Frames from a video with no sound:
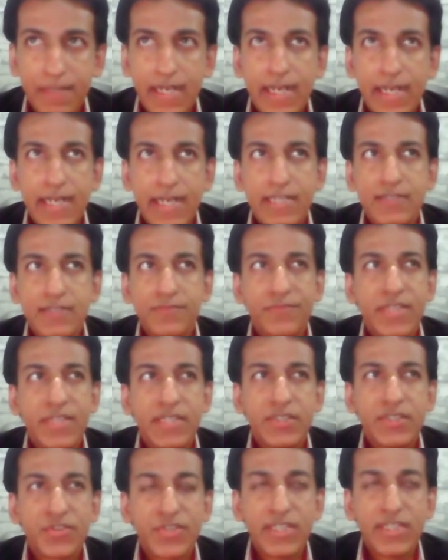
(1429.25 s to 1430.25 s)
as we can
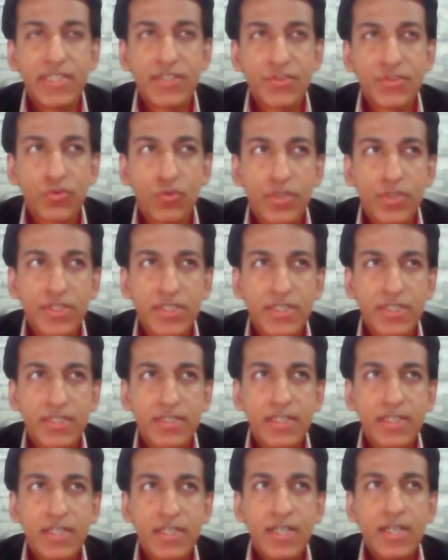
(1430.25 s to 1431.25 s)
see the storage is